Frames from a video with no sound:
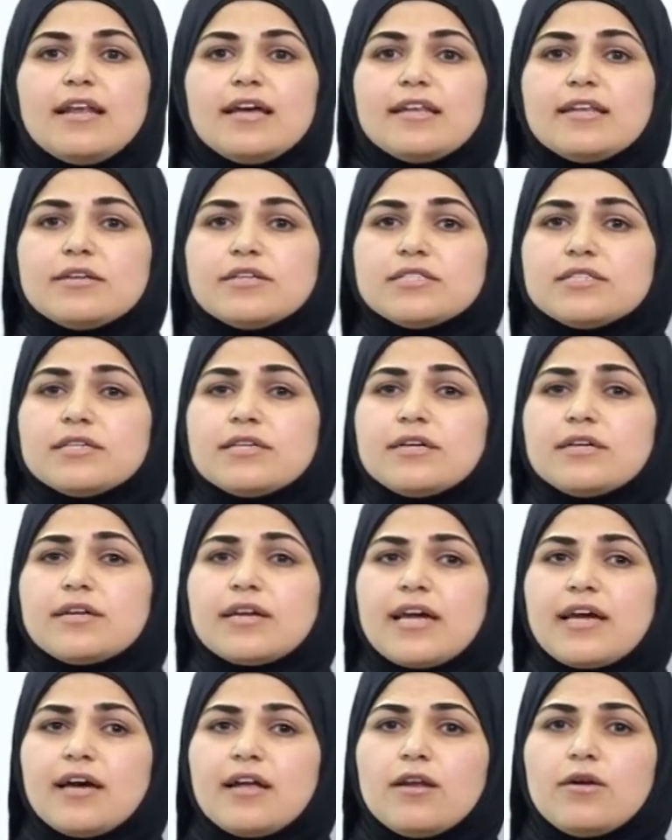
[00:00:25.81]

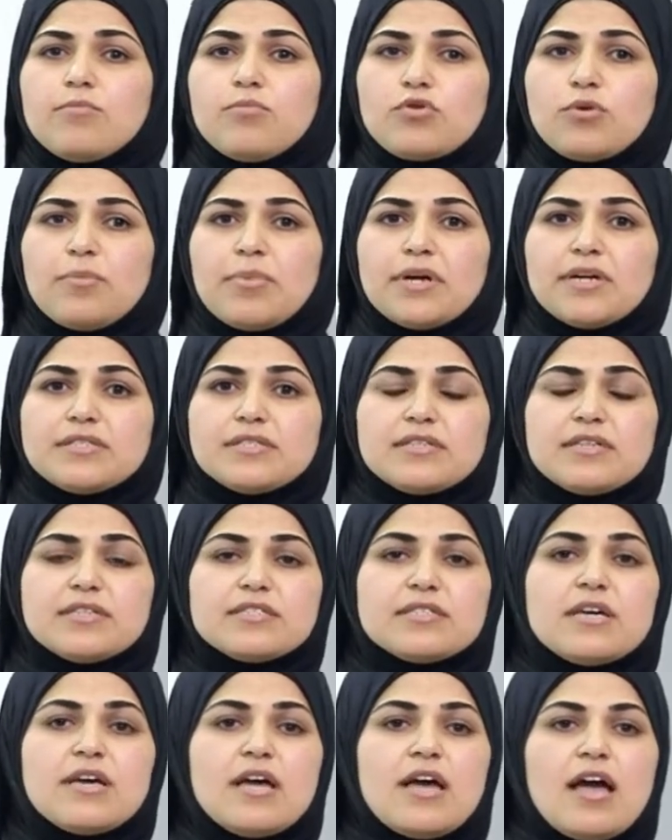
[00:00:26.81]
electrical properties